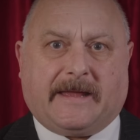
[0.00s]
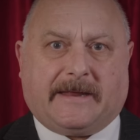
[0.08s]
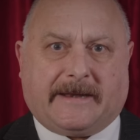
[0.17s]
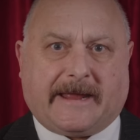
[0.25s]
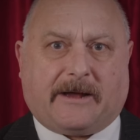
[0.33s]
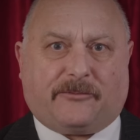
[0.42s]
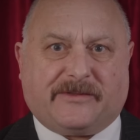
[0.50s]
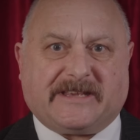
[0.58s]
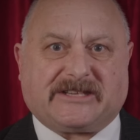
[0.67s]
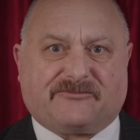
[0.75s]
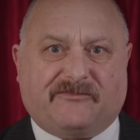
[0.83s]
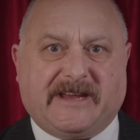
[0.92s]
Now,
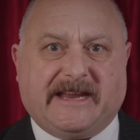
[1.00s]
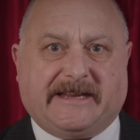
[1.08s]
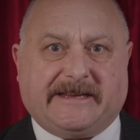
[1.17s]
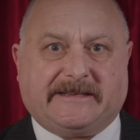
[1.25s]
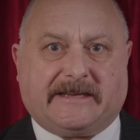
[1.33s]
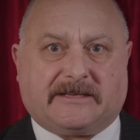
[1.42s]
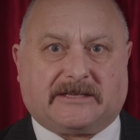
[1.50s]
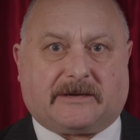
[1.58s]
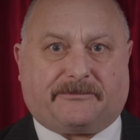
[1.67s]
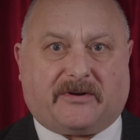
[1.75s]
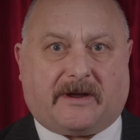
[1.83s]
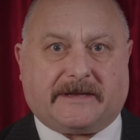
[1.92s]
this really did
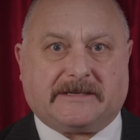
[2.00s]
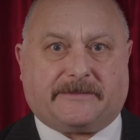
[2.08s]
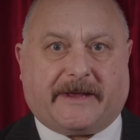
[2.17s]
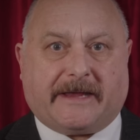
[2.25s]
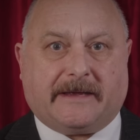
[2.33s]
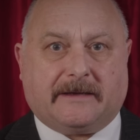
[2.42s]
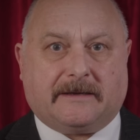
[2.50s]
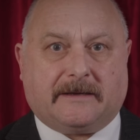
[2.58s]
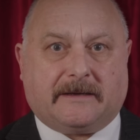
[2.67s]
surprise me,